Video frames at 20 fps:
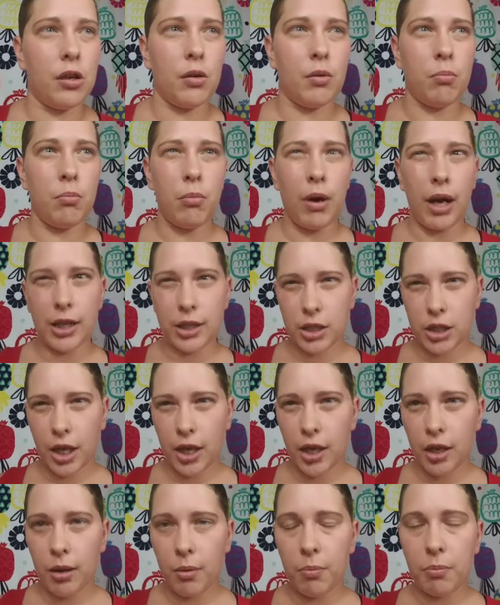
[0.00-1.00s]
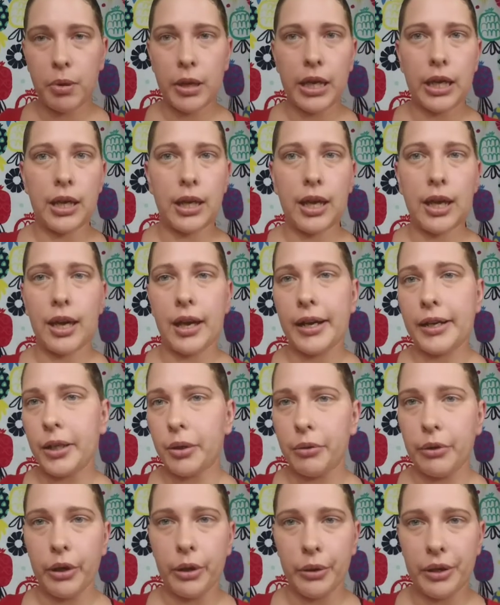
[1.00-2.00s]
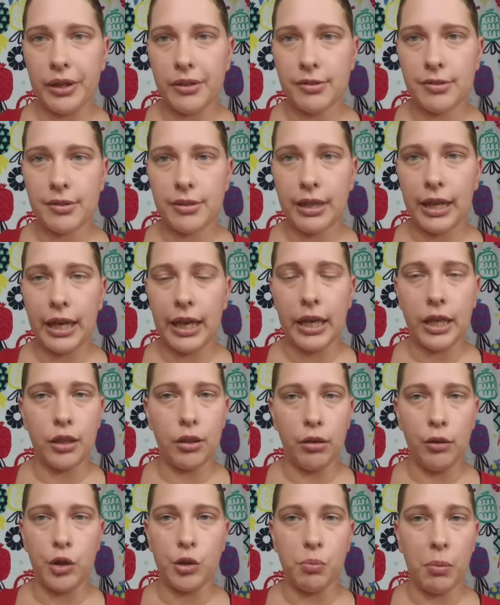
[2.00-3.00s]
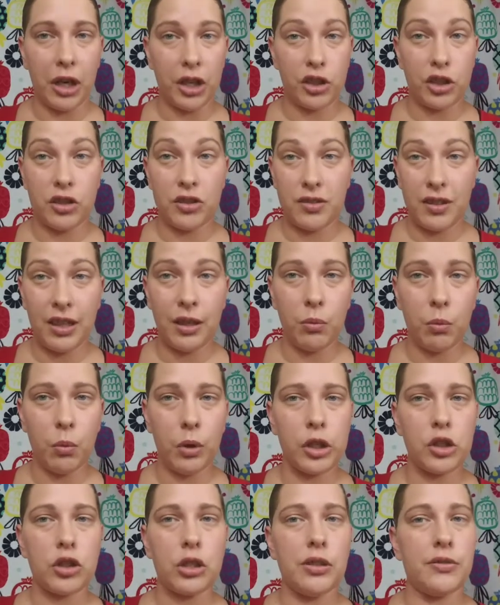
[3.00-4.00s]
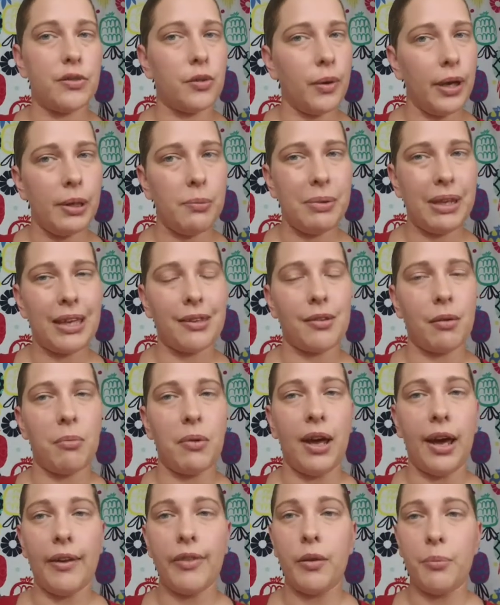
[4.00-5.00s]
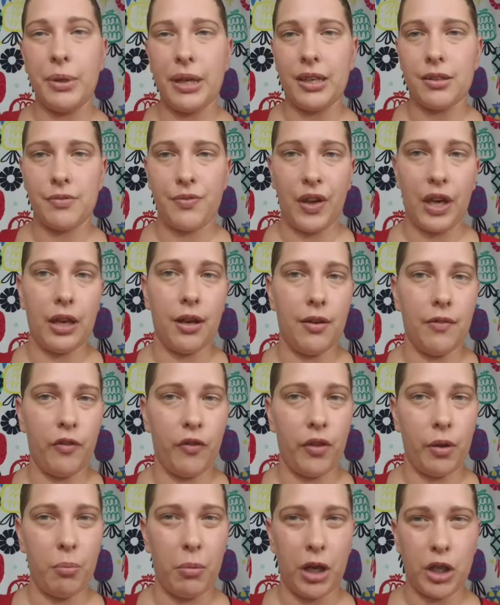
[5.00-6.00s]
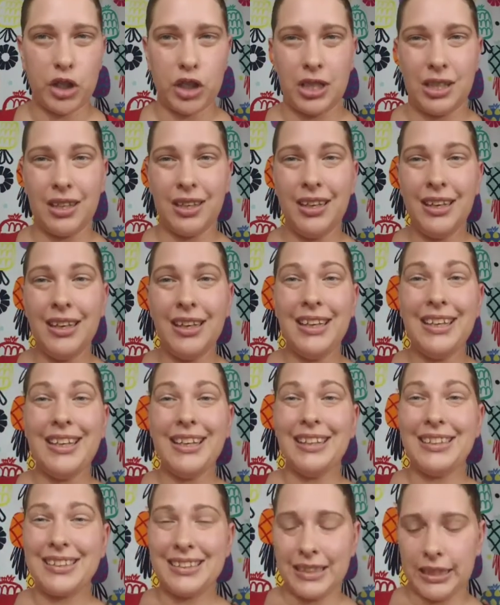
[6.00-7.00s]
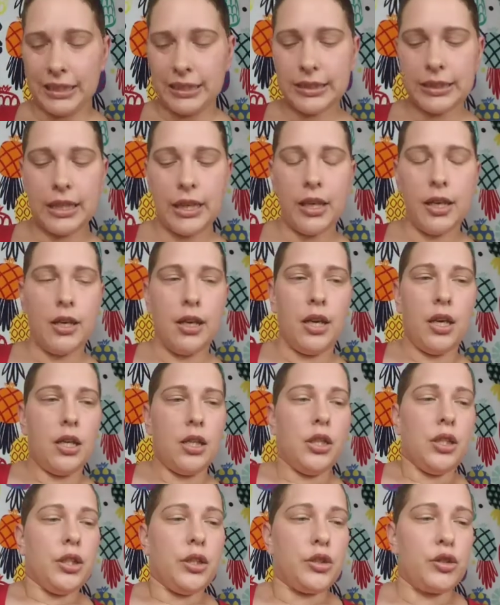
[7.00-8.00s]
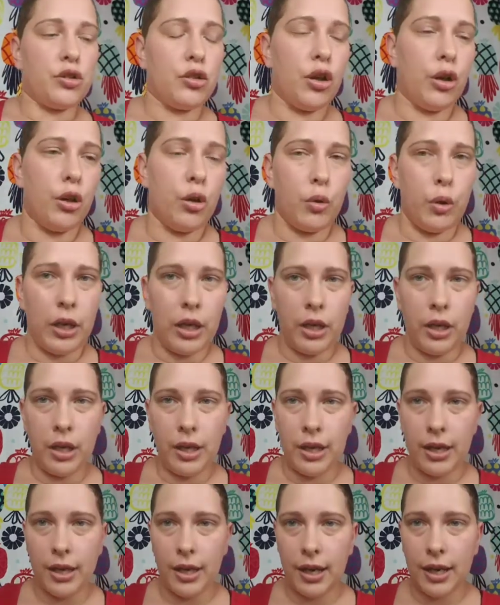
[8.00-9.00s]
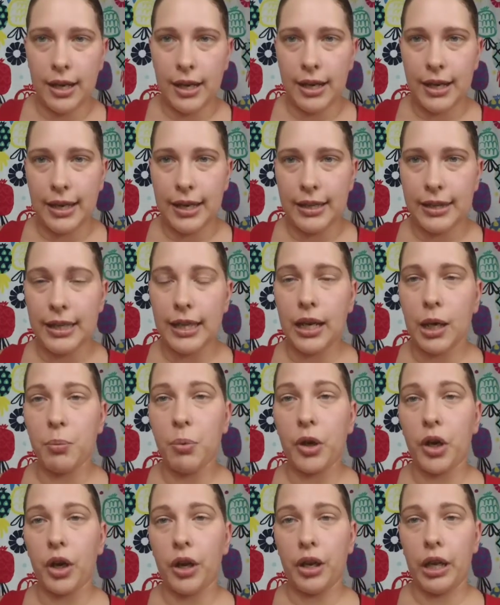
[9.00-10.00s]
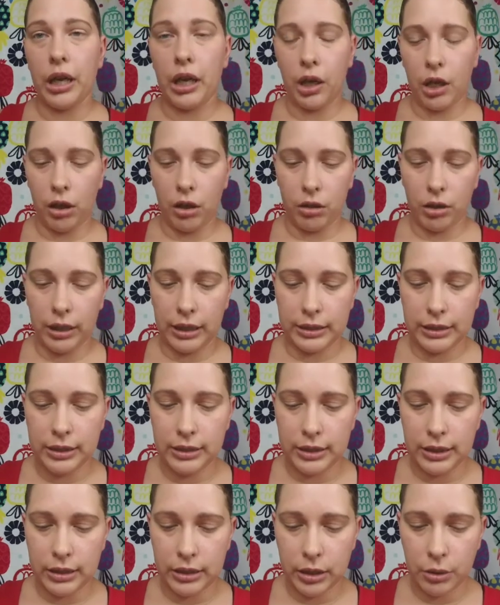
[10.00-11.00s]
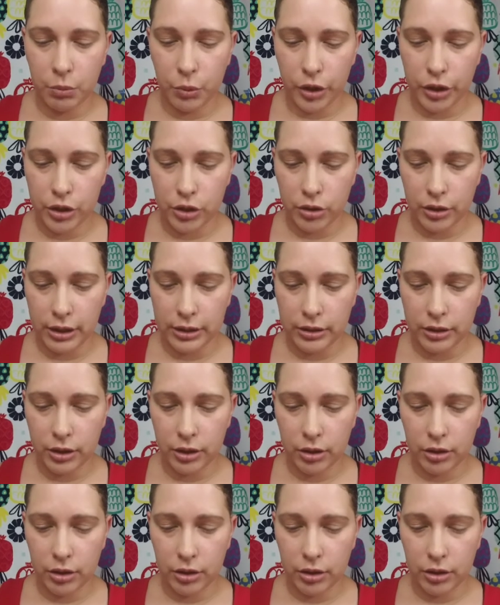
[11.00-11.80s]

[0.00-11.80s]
matcha, but I don't notice a huge matcha scent, which is great because I'm not the biggest fan of the matcha scent. So, and then I put on a color correcting tinted moisturizer.